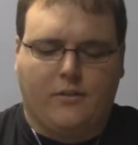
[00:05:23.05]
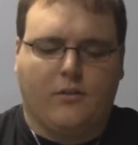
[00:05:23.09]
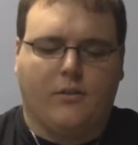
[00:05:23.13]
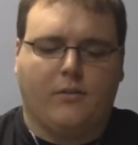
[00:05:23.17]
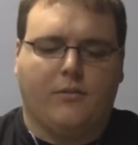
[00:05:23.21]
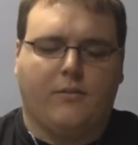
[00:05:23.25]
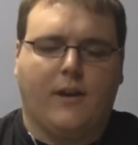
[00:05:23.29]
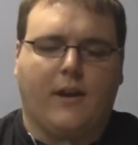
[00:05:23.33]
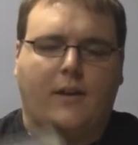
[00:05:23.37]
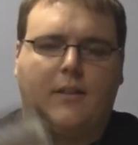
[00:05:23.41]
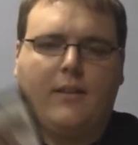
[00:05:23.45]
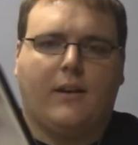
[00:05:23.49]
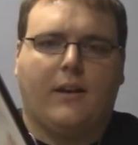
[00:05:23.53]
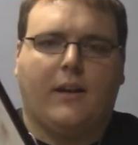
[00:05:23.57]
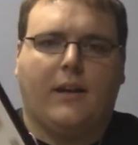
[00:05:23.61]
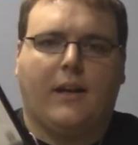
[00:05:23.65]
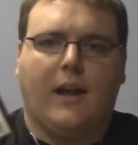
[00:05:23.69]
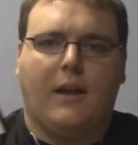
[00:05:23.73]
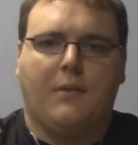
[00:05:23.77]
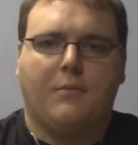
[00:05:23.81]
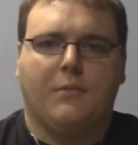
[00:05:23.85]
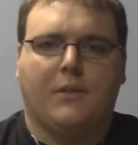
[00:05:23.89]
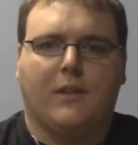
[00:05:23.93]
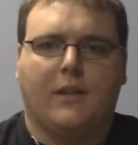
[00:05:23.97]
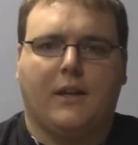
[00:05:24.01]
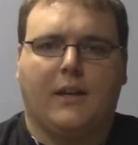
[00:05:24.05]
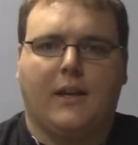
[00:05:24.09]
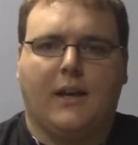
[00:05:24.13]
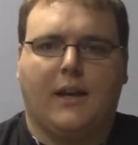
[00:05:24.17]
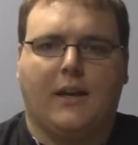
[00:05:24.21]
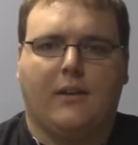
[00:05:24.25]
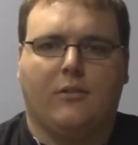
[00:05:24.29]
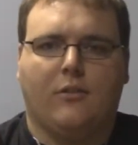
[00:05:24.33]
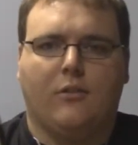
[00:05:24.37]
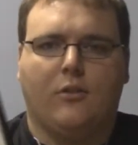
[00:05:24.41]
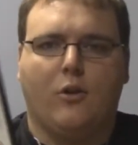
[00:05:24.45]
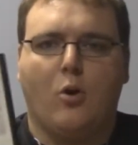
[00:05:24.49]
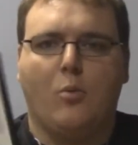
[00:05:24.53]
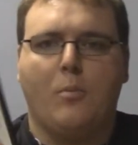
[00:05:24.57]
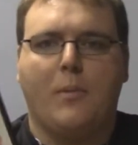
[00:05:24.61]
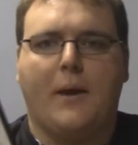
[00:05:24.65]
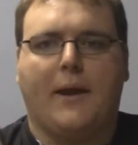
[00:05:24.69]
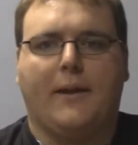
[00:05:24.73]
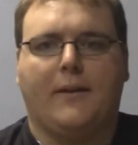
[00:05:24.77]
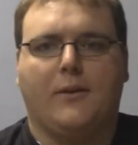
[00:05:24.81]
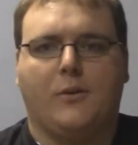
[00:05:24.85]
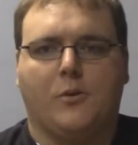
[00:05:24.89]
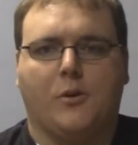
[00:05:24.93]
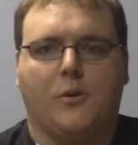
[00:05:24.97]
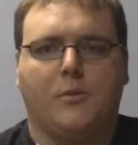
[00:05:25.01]
so the fact that it came with the case, no
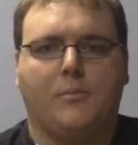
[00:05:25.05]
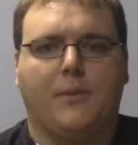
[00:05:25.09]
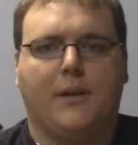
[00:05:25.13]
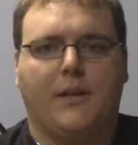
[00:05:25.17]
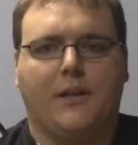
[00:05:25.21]
manual,